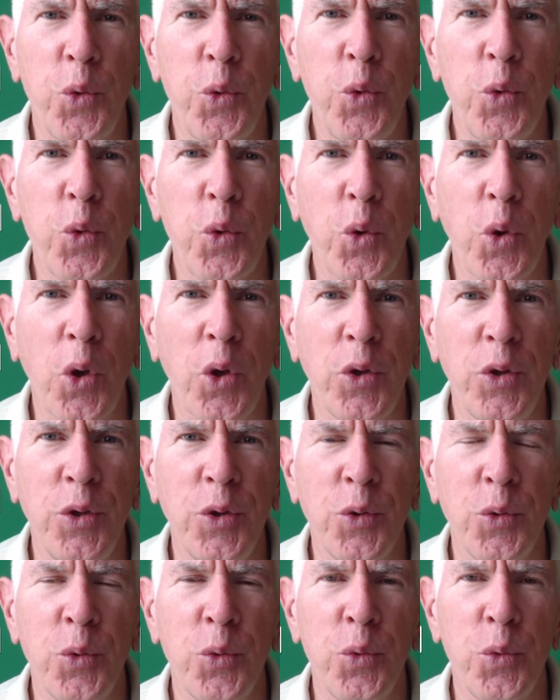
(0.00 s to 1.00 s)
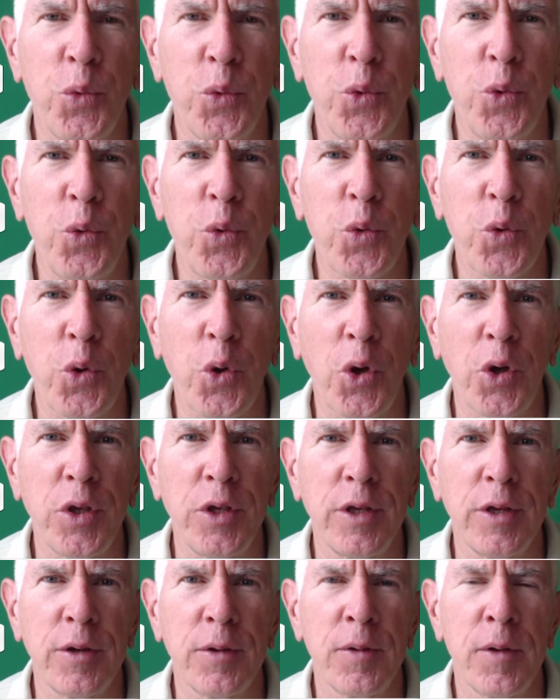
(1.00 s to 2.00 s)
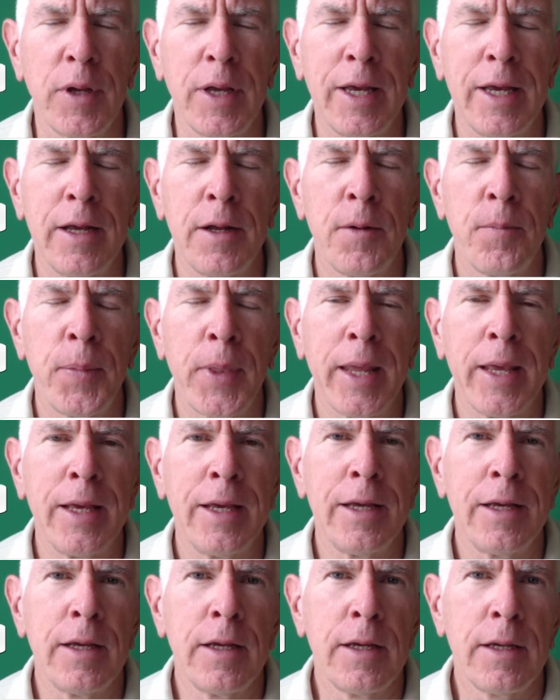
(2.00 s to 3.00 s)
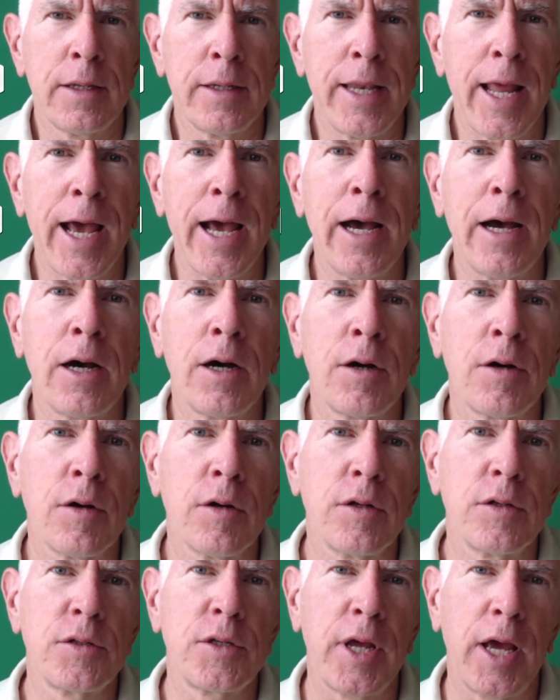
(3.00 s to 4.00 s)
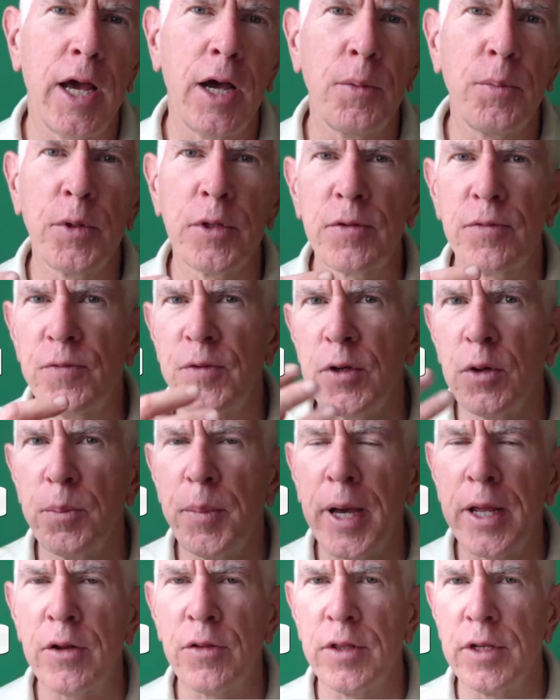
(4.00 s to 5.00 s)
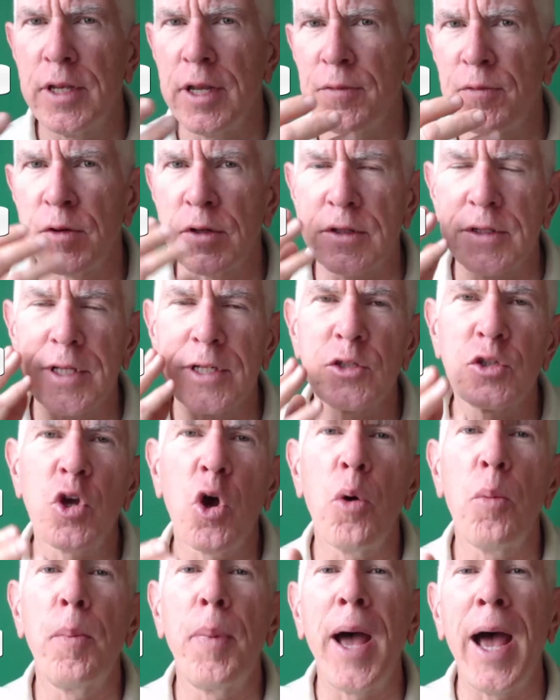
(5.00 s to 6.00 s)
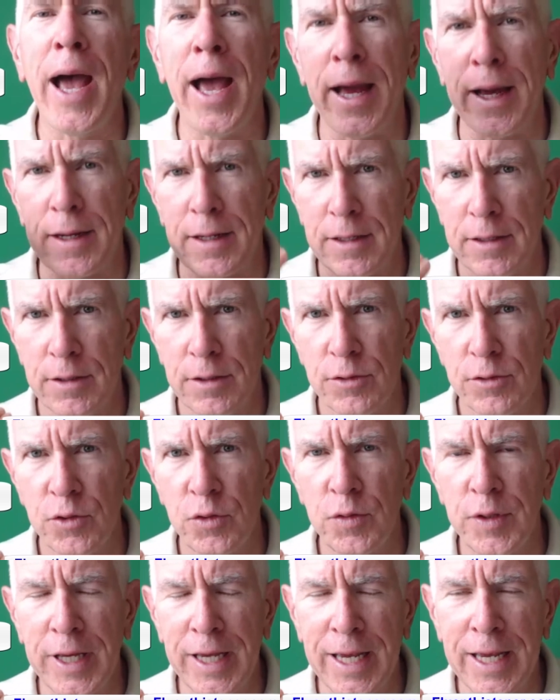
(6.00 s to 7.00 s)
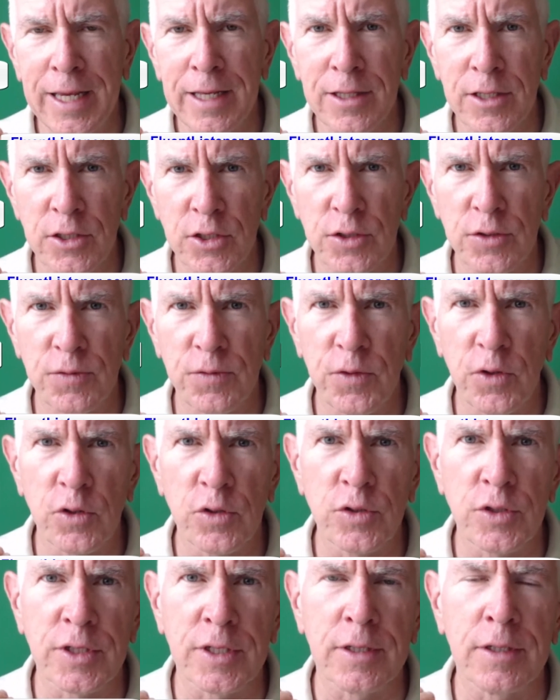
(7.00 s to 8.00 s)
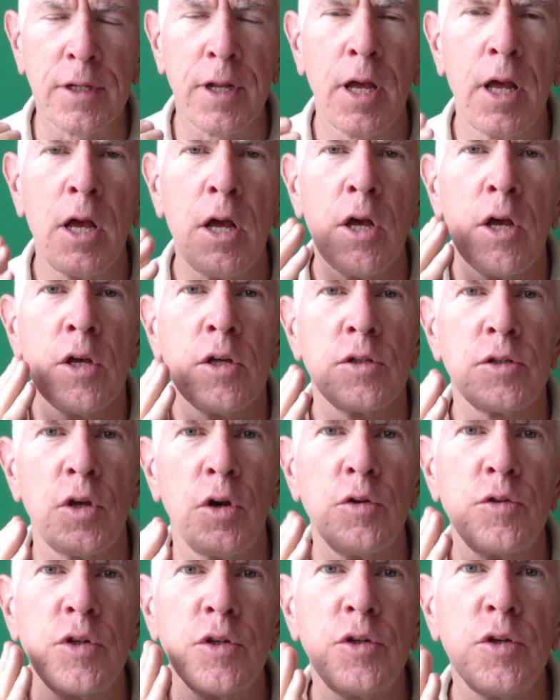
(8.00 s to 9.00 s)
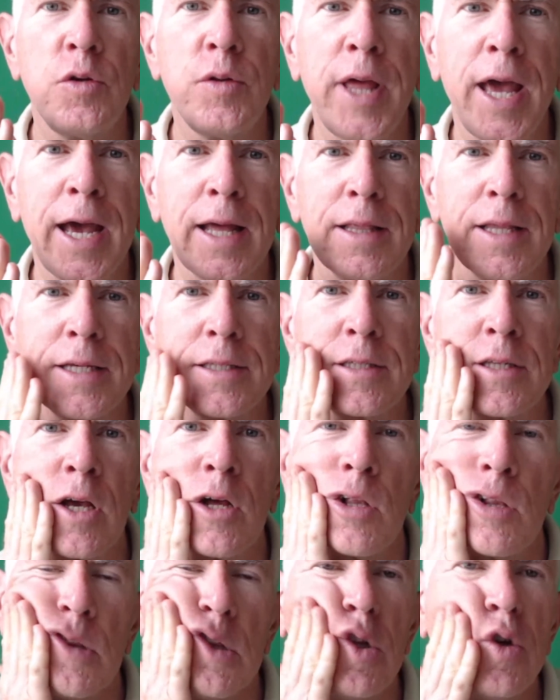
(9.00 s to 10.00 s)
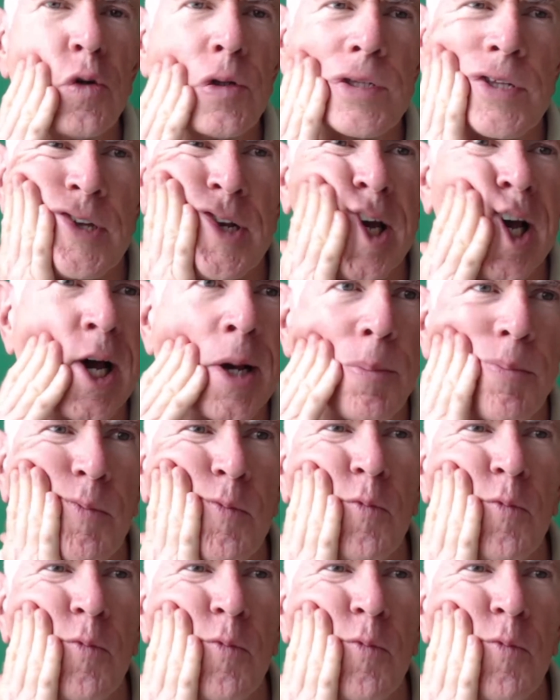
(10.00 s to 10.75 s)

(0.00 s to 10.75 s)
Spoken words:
oreille, oreille. Now, to help us feel better the difference, let's go back to the English version. So to do that, let's loosen up